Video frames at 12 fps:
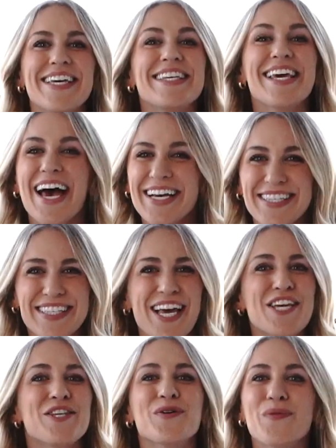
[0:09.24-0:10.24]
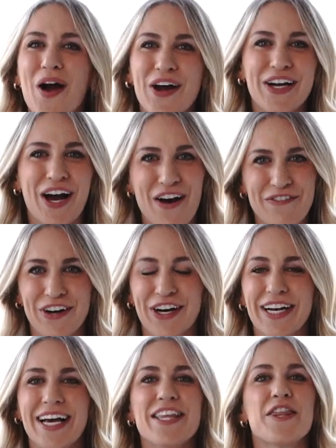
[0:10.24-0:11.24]
Yes, you are
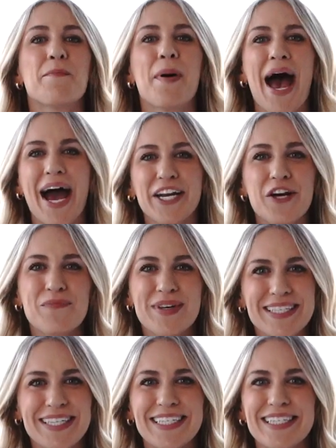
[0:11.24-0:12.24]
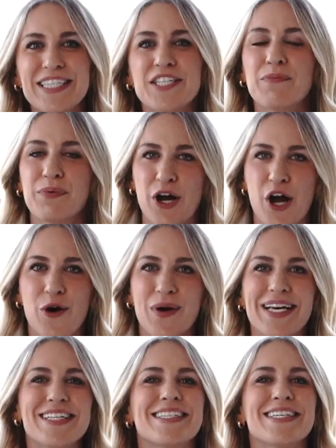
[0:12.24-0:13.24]
covered. The Patio Misting System Pro
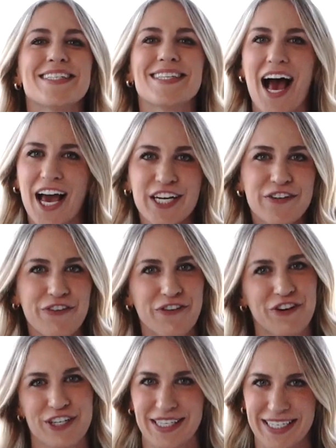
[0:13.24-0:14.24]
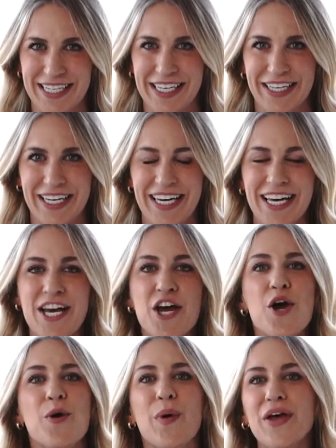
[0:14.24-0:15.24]
is designed for versatility.
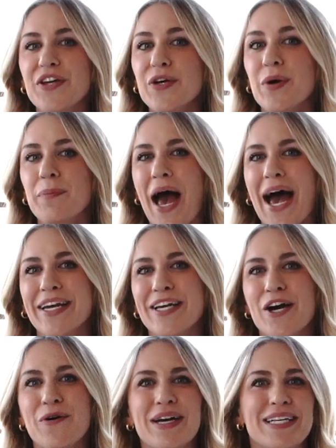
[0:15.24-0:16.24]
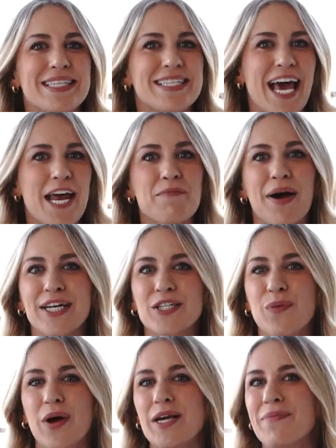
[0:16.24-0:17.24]
Whether your patio is 10 by
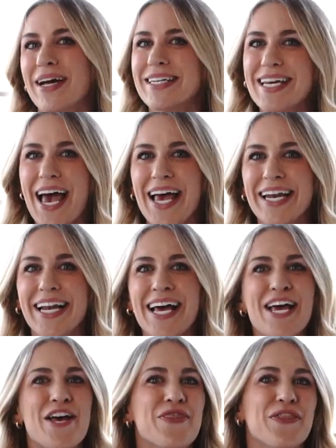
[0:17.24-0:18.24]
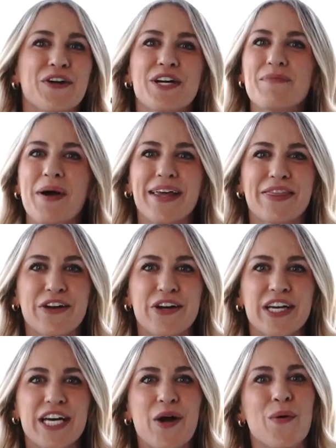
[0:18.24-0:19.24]
20 by 10, 30 by
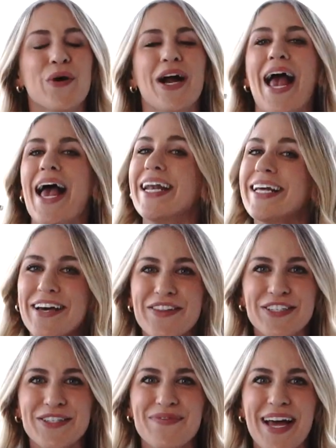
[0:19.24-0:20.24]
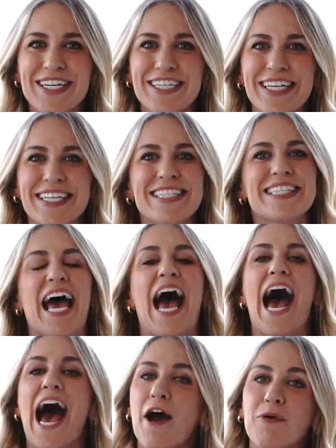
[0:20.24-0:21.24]
30, or any other dimensions,
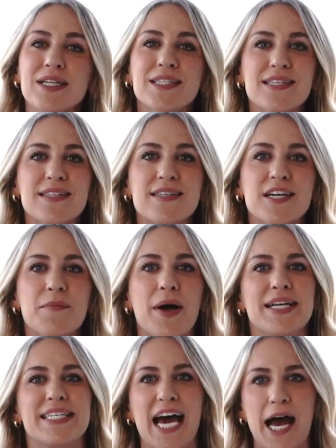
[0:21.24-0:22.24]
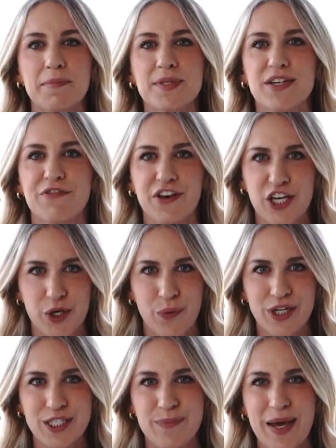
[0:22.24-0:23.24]
our system adapts to fit
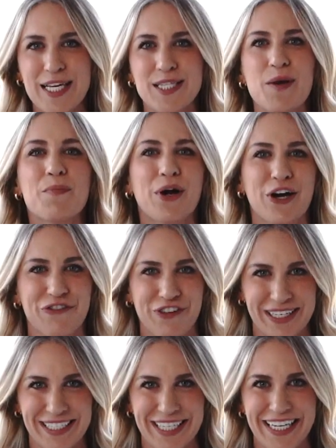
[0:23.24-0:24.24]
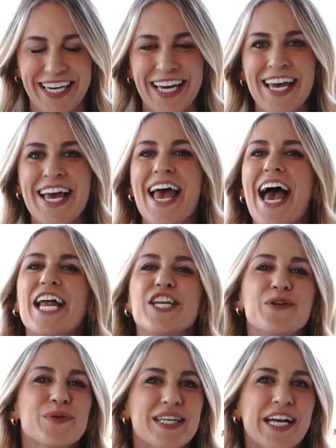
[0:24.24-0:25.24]
your space perfectly.
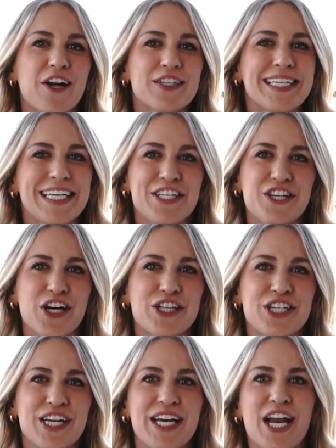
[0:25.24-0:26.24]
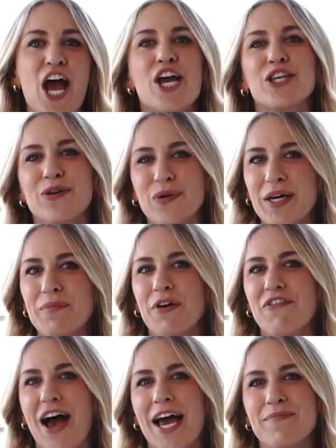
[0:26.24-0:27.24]
And using our T-junction, you can
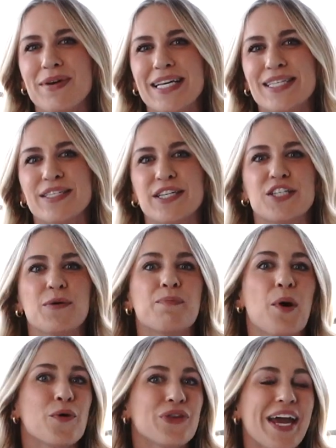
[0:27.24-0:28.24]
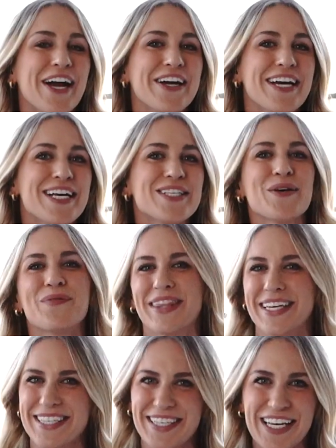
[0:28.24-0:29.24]
provide mist to both areas with
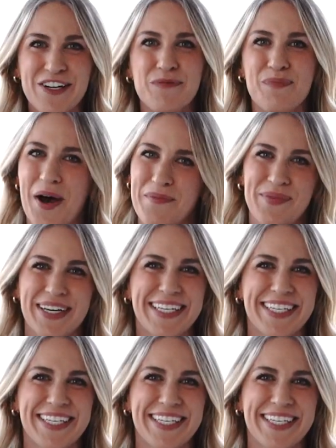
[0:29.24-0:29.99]
a single pump.